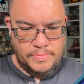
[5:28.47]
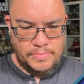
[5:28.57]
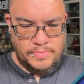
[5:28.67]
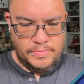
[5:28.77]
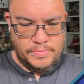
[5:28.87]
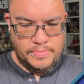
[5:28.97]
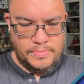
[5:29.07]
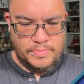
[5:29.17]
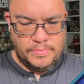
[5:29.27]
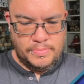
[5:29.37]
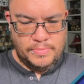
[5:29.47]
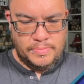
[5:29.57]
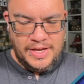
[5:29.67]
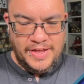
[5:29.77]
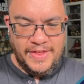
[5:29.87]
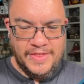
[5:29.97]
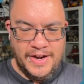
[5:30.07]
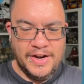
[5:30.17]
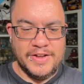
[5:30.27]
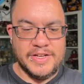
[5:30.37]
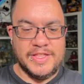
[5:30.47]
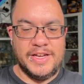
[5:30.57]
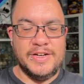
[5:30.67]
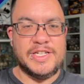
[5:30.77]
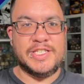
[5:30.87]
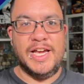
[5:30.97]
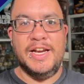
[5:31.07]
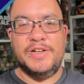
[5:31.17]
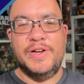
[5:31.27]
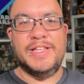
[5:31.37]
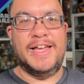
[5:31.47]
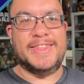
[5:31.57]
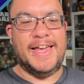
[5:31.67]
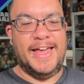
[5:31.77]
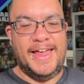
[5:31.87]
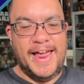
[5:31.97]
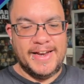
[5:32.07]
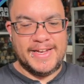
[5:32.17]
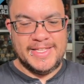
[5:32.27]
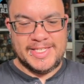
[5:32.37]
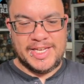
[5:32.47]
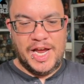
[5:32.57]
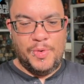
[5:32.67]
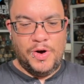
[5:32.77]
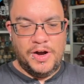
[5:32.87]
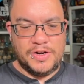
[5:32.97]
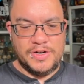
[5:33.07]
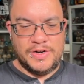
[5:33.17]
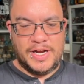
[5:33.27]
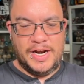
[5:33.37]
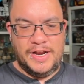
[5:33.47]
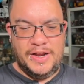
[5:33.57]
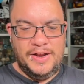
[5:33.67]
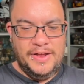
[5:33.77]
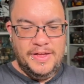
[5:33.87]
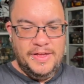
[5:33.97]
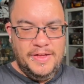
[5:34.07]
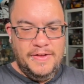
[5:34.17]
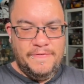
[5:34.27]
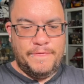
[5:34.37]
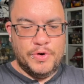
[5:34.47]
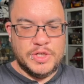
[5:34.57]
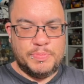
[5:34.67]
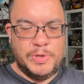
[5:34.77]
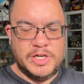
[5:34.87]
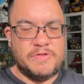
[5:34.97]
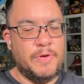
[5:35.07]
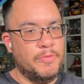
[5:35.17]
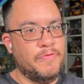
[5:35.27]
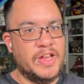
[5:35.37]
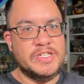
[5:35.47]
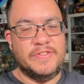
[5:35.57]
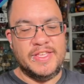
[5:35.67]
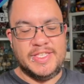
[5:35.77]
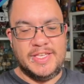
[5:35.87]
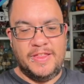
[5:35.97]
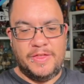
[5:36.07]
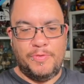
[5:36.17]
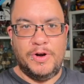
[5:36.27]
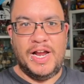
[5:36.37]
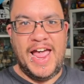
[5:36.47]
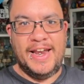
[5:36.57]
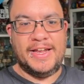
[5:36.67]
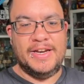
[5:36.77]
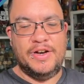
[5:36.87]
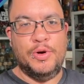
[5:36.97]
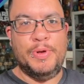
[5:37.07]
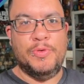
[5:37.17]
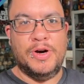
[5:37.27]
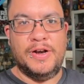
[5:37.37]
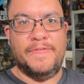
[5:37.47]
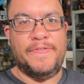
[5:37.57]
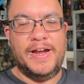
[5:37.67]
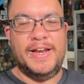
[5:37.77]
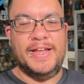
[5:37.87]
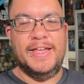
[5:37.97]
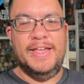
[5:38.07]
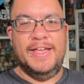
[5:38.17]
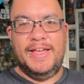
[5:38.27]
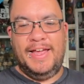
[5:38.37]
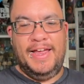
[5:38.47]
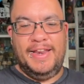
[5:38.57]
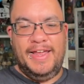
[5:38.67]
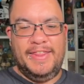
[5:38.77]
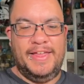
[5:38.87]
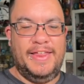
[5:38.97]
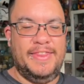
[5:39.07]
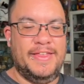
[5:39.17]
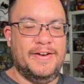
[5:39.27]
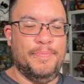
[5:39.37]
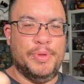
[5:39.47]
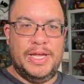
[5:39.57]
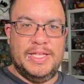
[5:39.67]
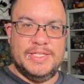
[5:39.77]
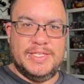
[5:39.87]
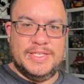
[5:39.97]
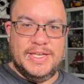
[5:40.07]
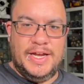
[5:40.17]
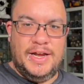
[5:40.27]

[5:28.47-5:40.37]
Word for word: I know you can do this. And then there she's kind of doing like that Anakin Skywalker kind of force push from Revenge of the Sith, where Anakin and Obi-Wan are fighting, and their blades,